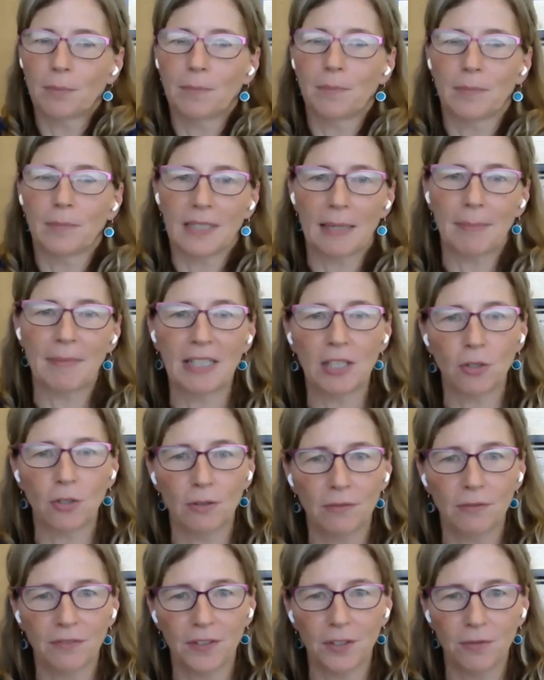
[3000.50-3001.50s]
let me
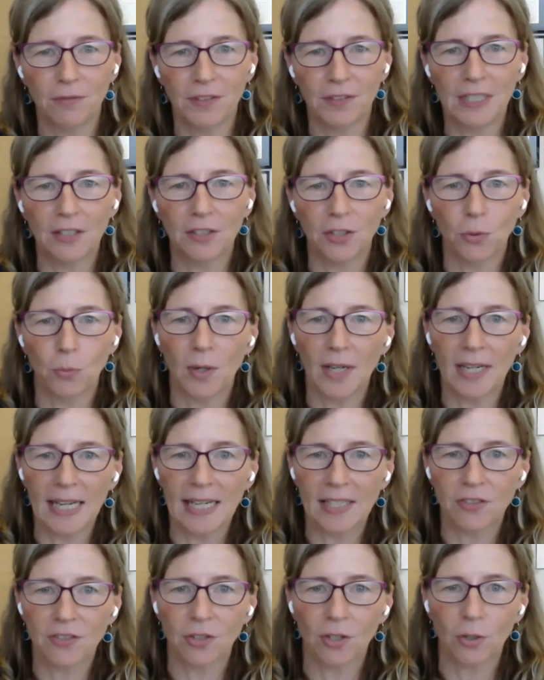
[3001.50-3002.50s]
know if you feel you want to
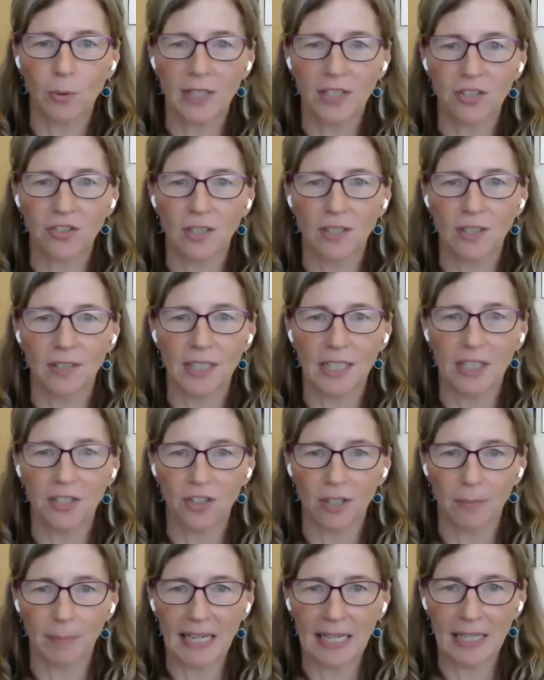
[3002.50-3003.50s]
answer the question to each
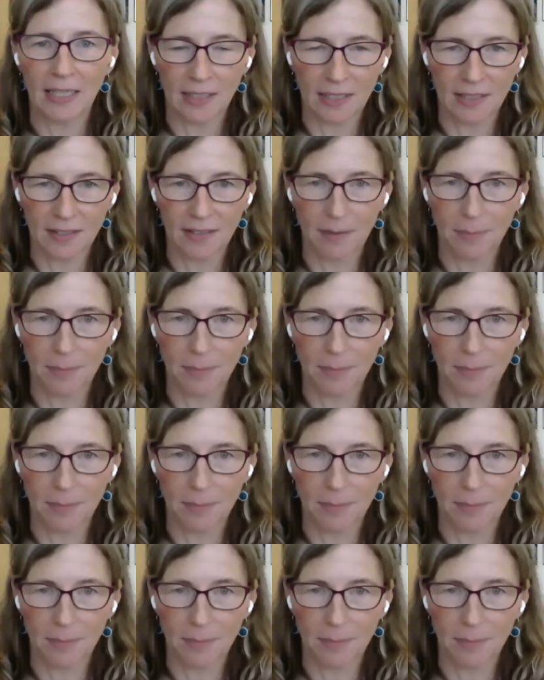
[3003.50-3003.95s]
of the panelists.